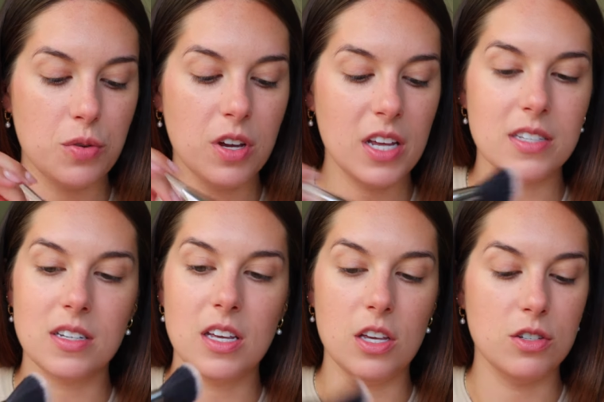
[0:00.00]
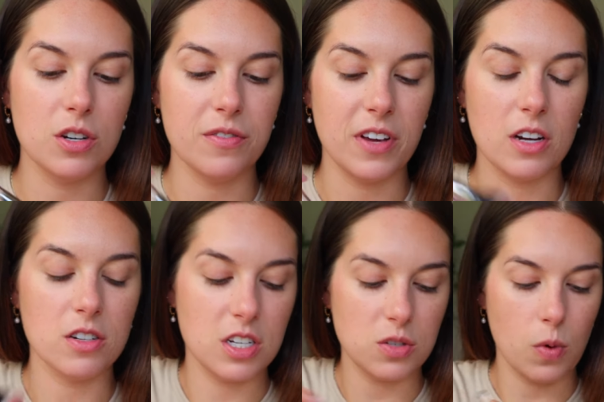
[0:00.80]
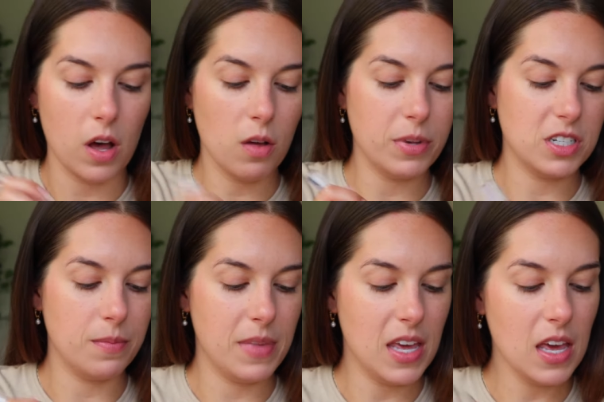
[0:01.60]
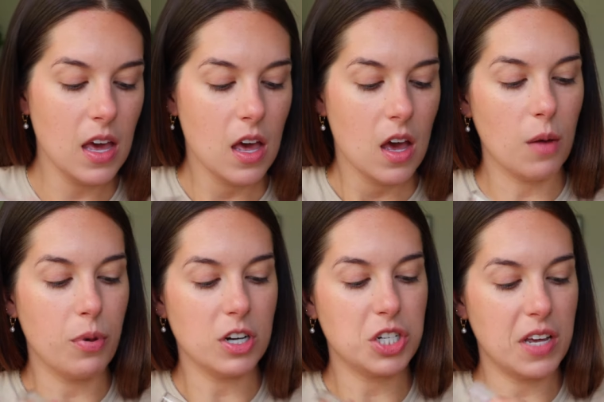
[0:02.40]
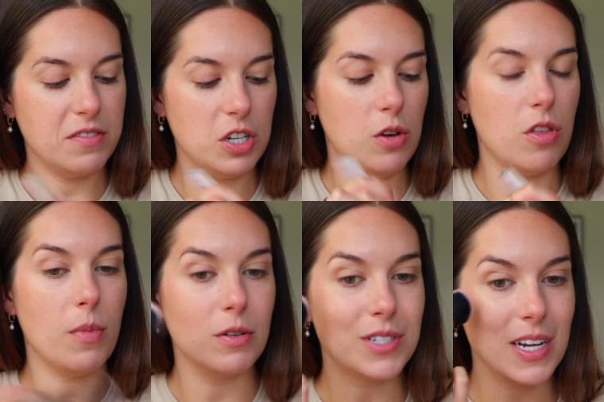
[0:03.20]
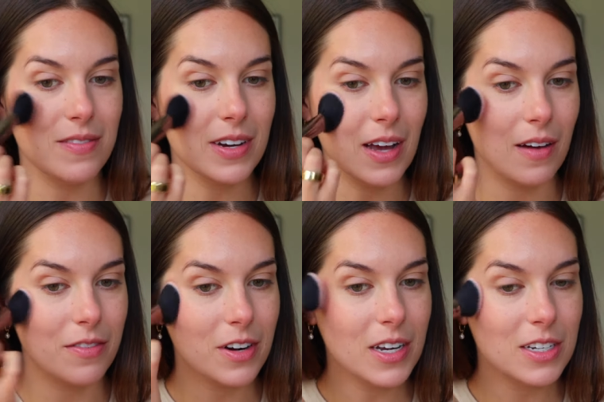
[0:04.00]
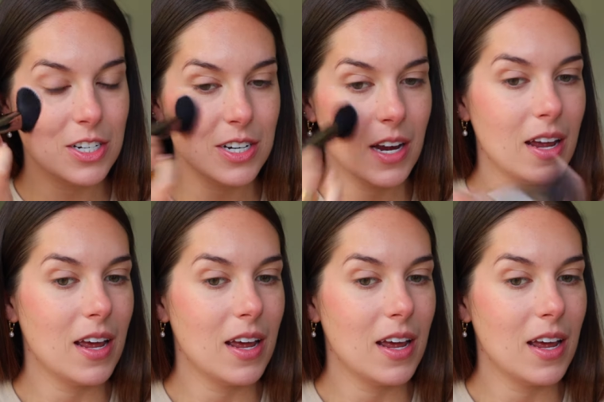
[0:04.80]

You could easily use your fingers as well, but to me, a brush gives you the most even coverage.